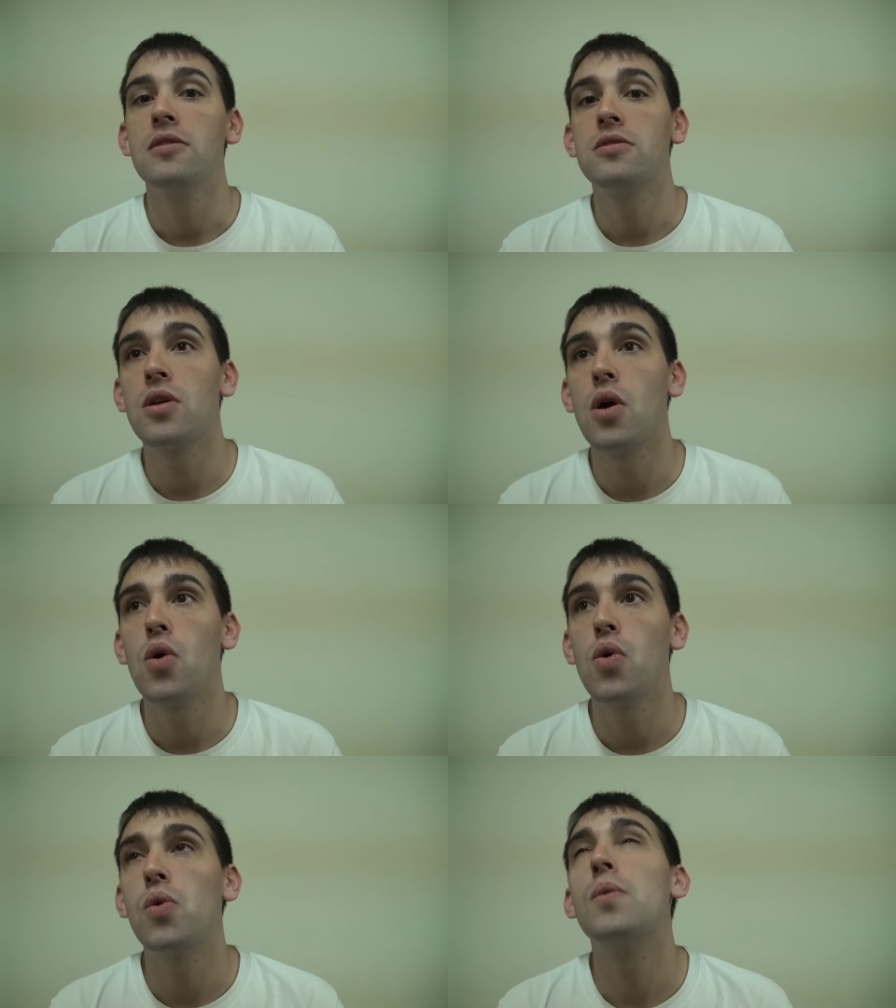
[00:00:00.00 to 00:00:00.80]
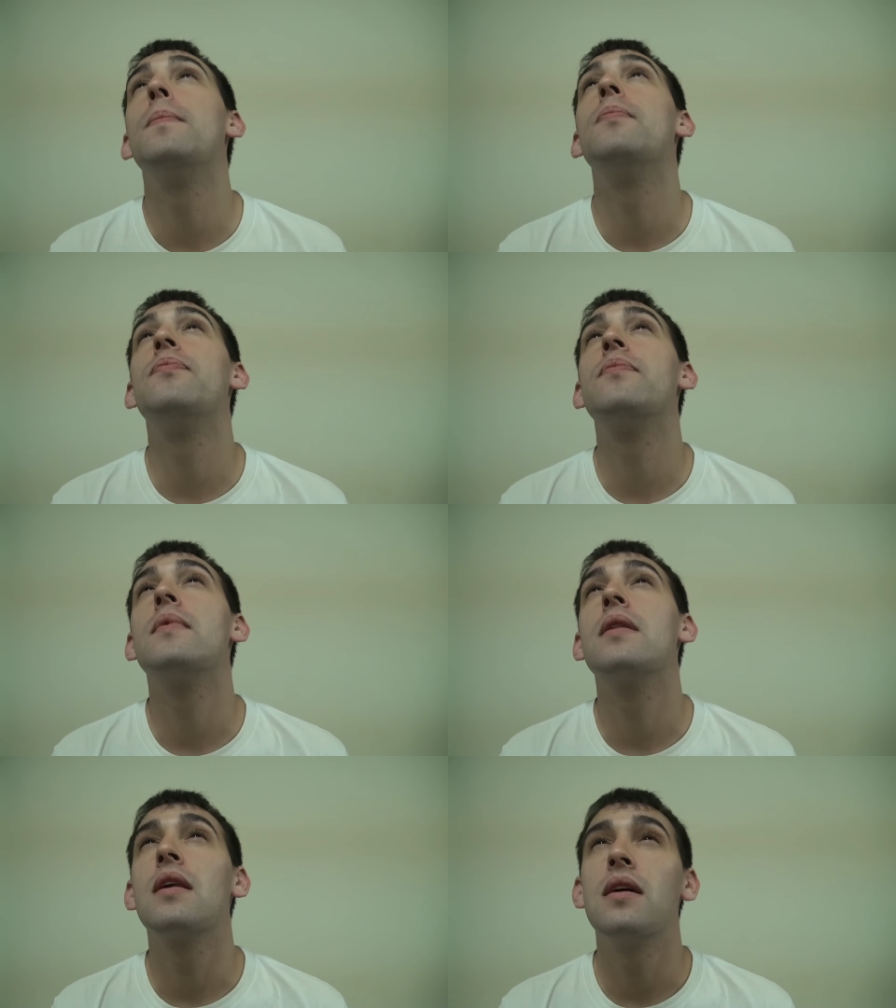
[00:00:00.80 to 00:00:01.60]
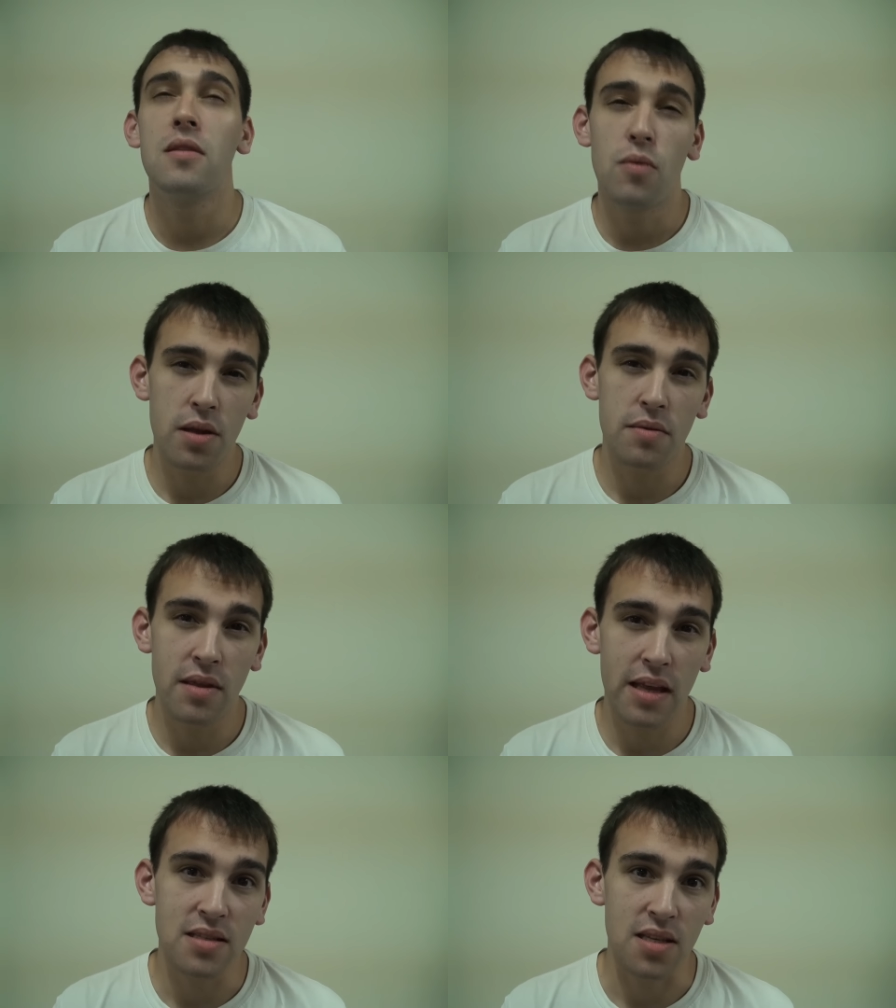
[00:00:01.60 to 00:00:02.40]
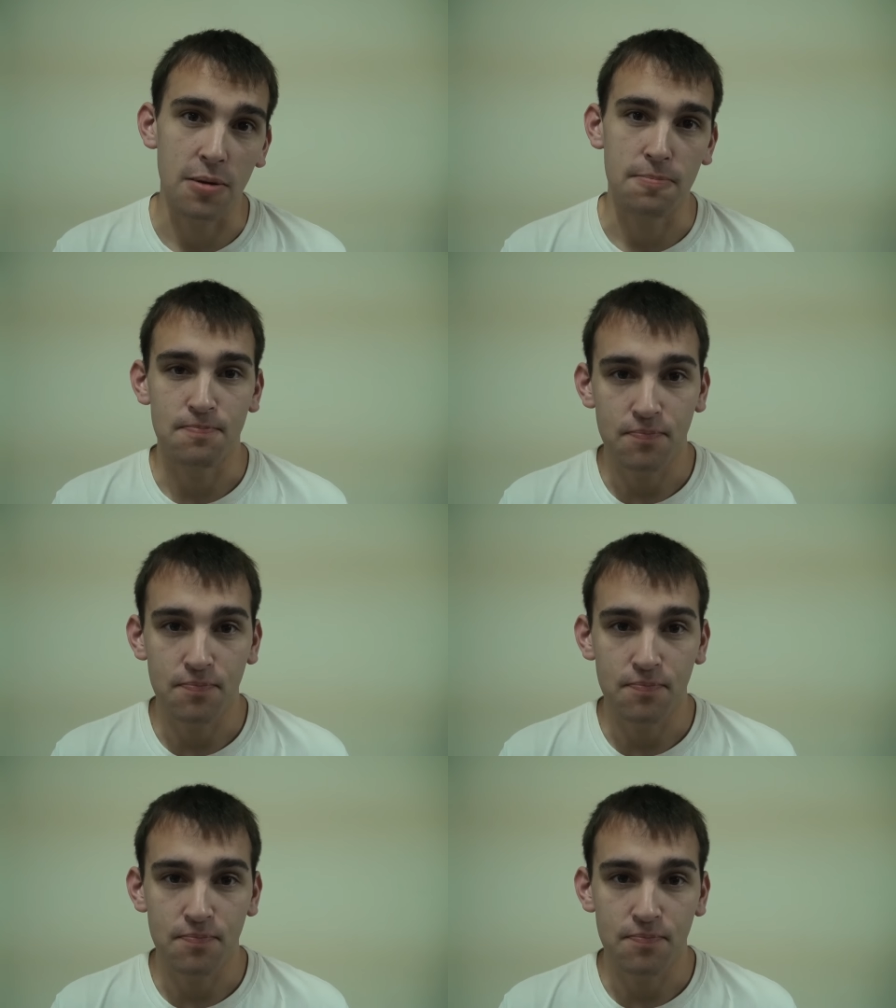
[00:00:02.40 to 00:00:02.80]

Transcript: So, well, let's see.